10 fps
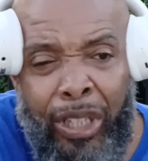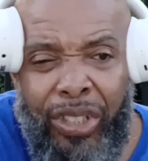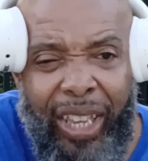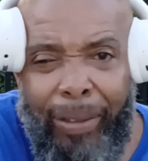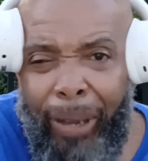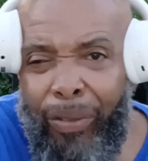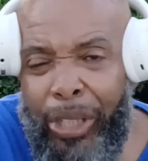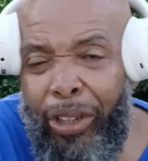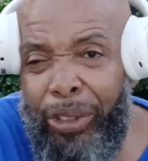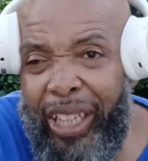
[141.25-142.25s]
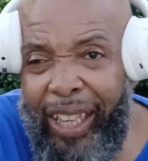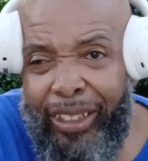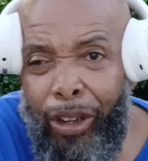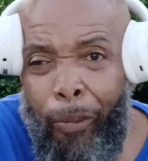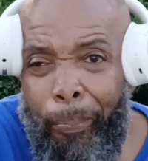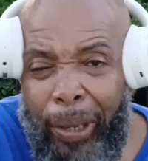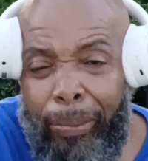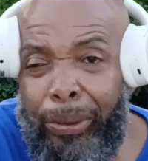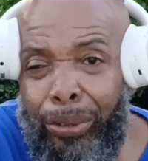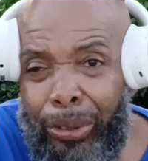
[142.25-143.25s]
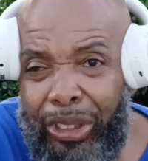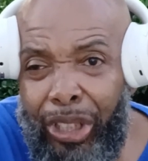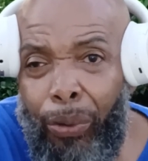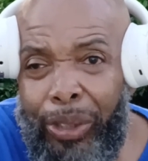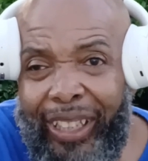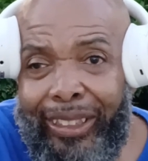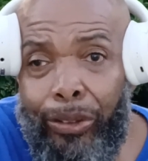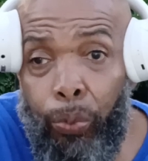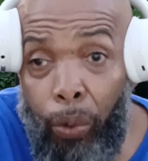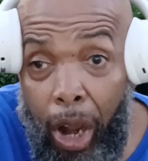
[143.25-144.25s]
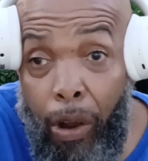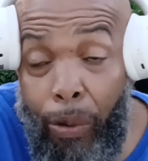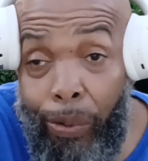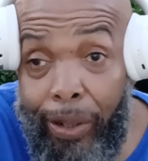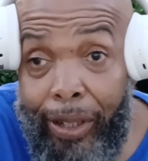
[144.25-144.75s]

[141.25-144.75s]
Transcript: Say, man, we don't even have to go biblical to know that's wrong.